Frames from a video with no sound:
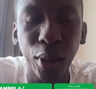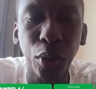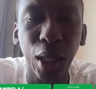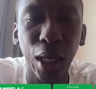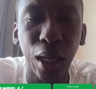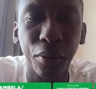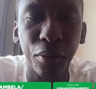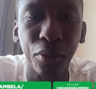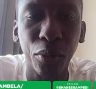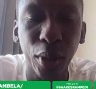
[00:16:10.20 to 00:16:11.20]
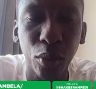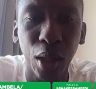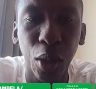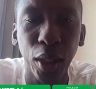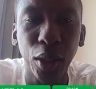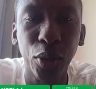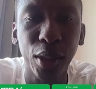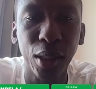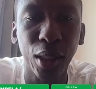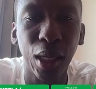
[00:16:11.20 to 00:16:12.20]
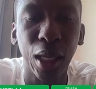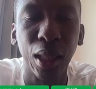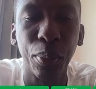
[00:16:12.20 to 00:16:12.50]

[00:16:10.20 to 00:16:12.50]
do they love? What do they want to see? And the